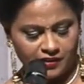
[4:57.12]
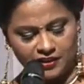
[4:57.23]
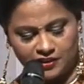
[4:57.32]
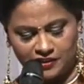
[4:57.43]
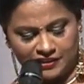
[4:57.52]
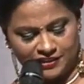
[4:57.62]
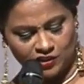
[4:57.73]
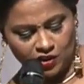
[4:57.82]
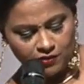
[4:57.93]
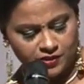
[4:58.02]

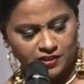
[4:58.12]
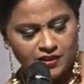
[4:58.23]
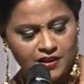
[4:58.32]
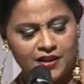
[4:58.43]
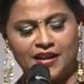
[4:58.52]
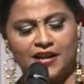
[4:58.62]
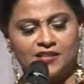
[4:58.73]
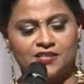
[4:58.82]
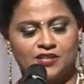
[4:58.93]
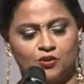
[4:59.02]
IntelliSoft,
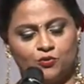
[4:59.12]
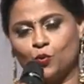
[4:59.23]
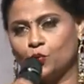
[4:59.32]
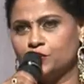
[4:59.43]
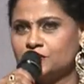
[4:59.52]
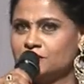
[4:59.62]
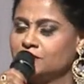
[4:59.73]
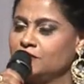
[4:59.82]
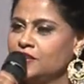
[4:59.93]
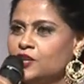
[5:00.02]
and of course,
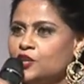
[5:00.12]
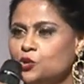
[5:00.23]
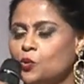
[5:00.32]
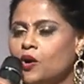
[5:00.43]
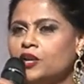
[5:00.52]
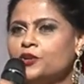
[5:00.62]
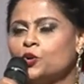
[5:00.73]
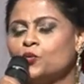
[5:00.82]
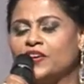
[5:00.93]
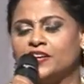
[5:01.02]
you all
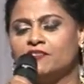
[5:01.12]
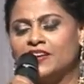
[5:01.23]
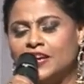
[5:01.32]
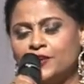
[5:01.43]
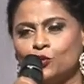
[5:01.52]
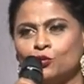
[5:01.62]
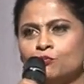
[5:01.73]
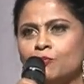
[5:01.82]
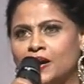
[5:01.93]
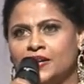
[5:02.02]
know very well known
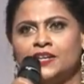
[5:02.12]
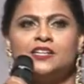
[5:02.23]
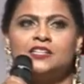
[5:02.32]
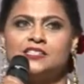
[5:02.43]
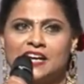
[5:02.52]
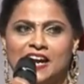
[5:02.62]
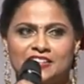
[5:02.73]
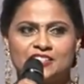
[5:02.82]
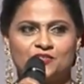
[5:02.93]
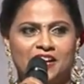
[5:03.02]
my
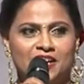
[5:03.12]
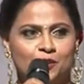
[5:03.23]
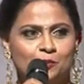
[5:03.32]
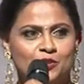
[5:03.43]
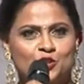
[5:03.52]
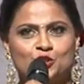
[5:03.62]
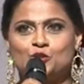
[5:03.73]
tax filer, Mr.